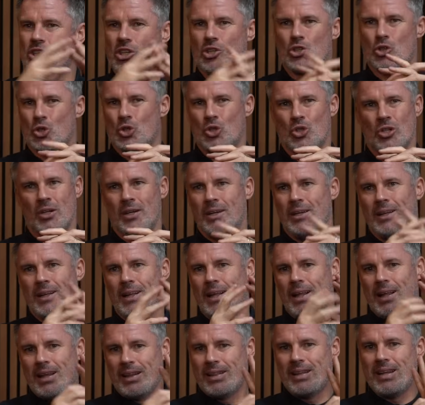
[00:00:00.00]
It just,
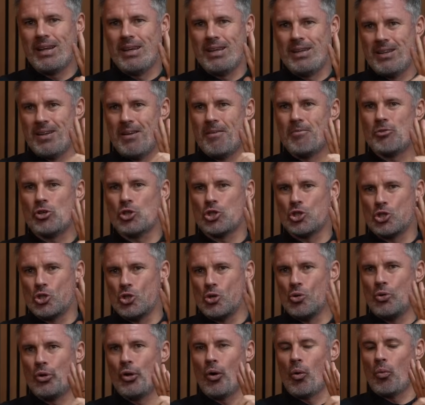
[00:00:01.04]
the
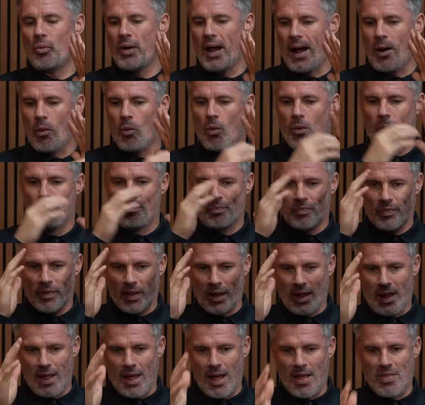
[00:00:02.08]
studio now
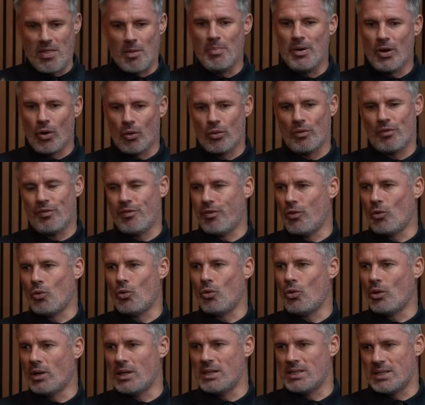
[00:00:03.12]
and the bit on the
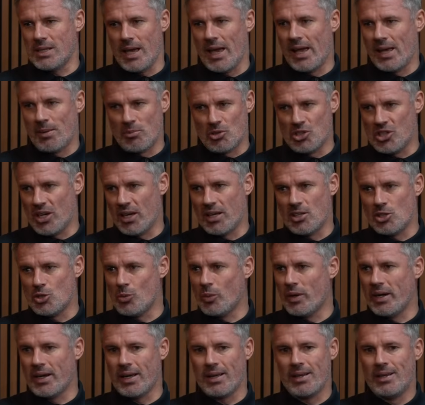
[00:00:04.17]
floor is a game changer,
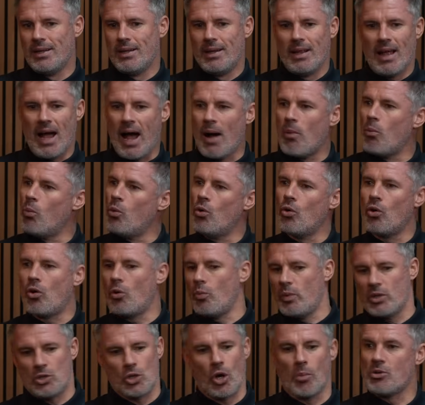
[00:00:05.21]
where I'm walking
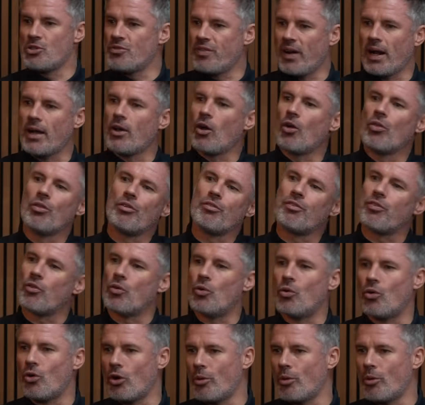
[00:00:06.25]
with Thomas Frank on the floor,